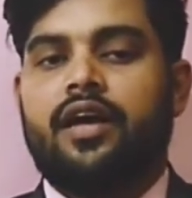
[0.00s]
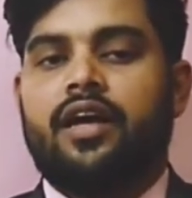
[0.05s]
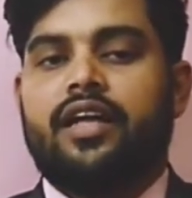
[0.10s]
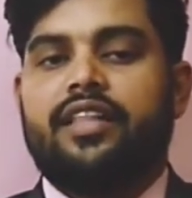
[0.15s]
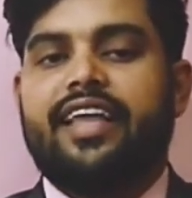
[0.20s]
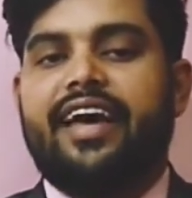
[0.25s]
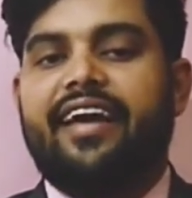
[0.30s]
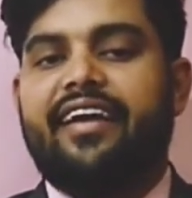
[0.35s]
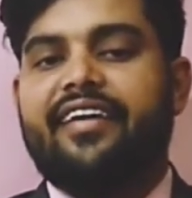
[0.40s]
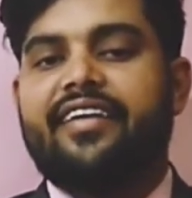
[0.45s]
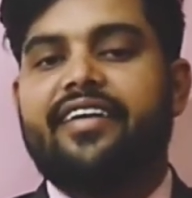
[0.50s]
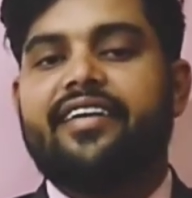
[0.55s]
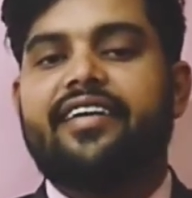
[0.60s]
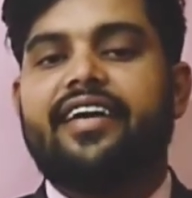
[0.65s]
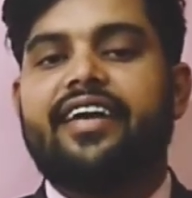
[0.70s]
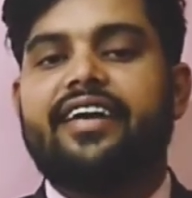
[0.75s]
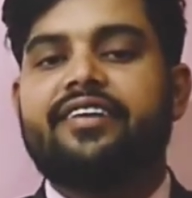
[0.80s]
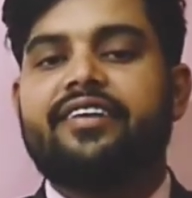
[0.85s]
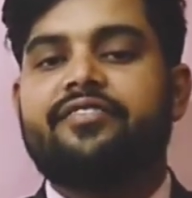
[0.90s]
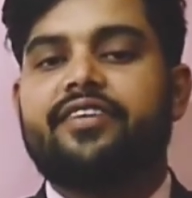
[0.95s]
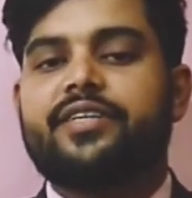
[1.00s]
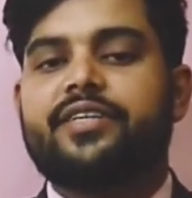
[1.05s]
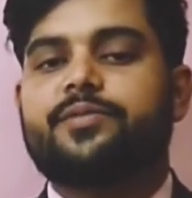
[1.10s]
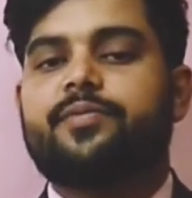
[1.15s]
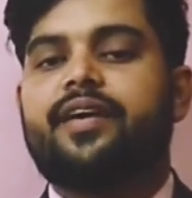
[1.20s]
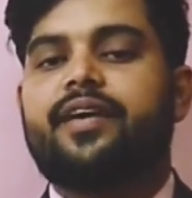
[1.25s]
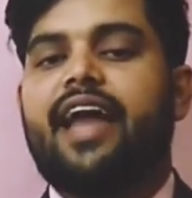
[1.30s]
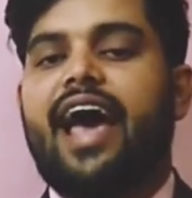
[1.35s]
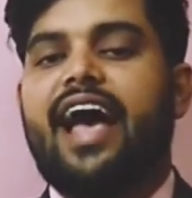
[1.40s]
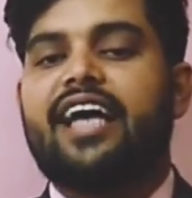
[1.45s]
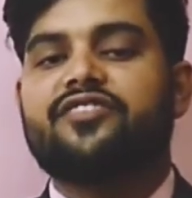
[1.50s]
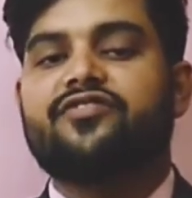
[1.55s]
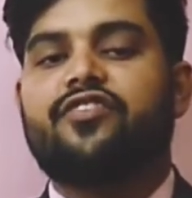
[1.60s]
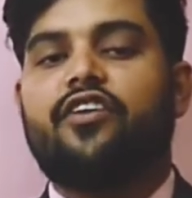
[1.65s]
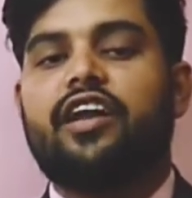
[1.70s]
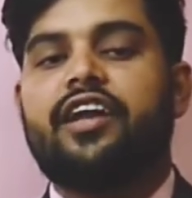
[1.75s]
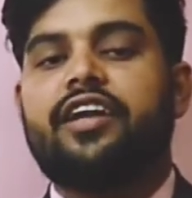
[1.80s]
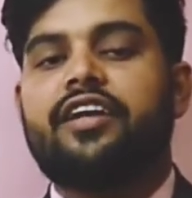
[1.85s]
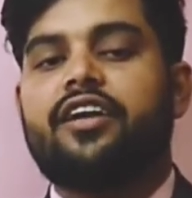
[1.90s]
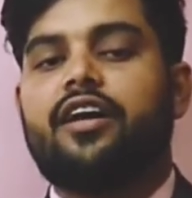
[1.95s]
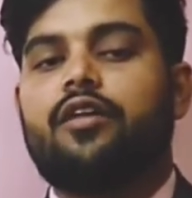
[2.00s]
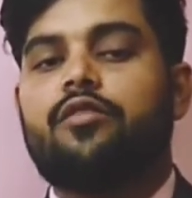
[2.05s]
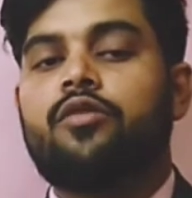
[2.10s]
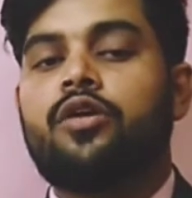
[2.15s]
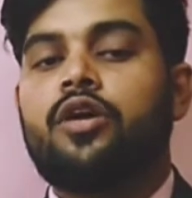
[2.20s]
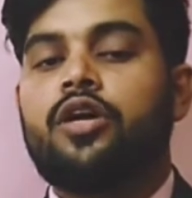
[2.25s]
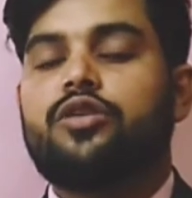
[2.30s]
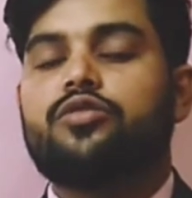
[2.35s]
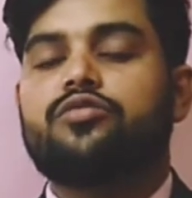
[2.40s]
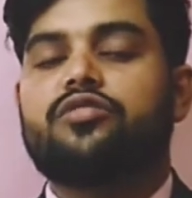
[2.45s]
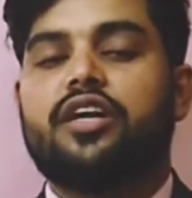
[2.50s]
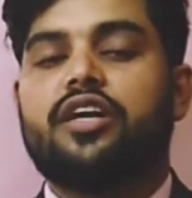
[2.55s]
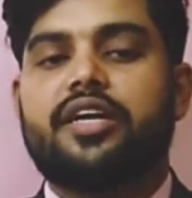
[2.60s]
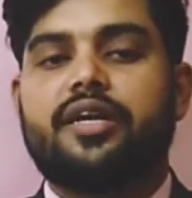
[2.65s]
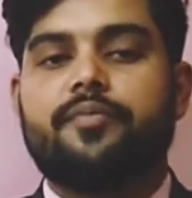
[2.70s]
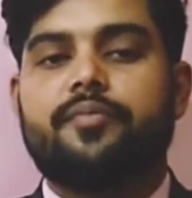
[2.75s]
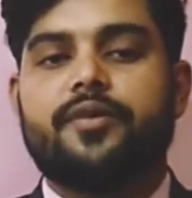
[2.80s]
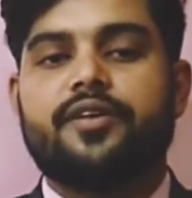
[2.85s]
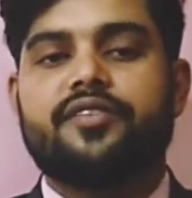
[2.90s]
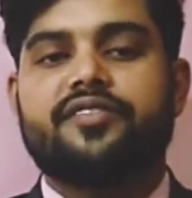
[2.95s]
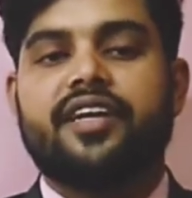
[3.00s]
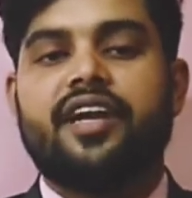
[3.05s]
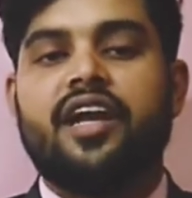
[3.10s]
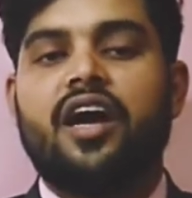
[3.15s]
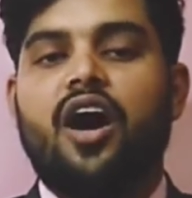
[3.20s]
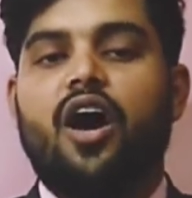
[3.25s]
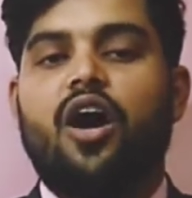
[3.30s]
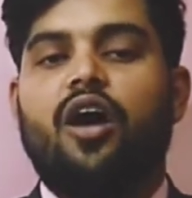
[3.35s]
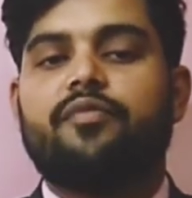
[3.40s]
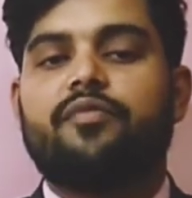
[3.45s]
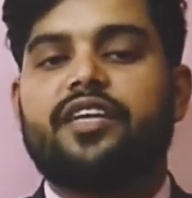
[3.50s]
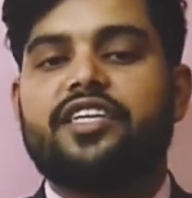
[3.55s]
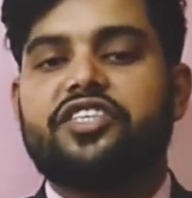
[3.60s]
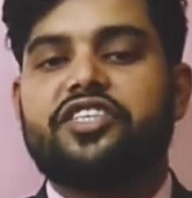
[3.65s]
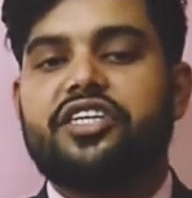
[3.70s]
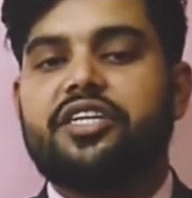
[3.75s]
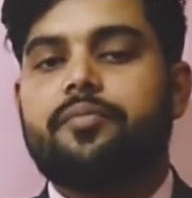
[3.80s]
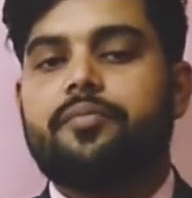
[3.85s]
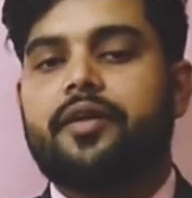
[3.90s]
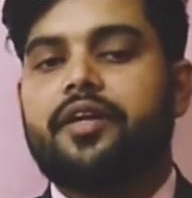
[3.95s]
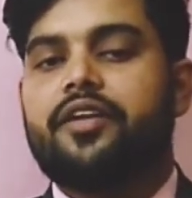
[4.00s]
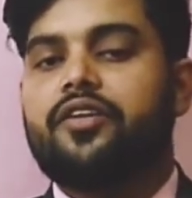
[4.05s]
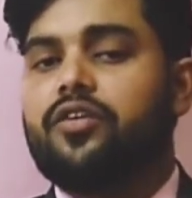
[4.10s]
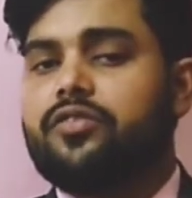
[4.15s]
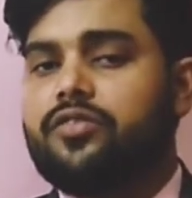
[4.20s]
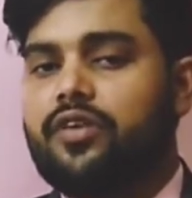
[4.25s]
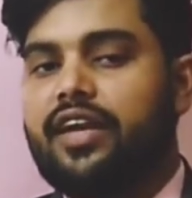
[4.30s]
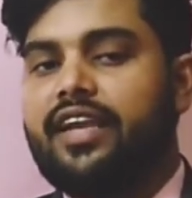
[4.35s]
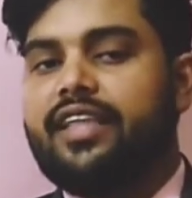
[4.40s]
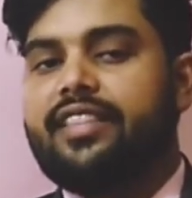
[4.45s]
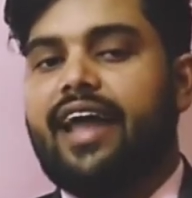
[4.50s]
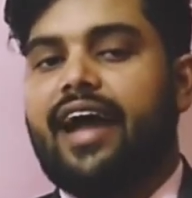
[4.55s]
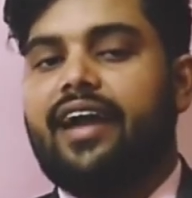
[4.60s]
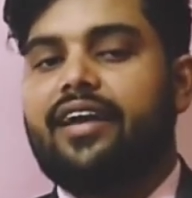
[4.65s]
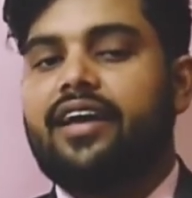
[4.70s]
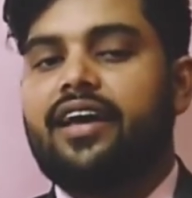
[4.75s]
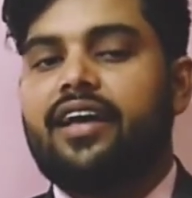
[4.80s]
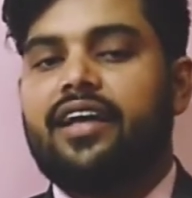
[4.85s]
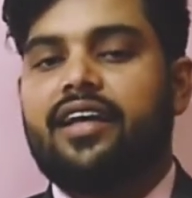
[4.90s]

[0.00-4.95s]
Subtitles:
The aggregate investment has fallen down to 30% of the GDP. Not only that,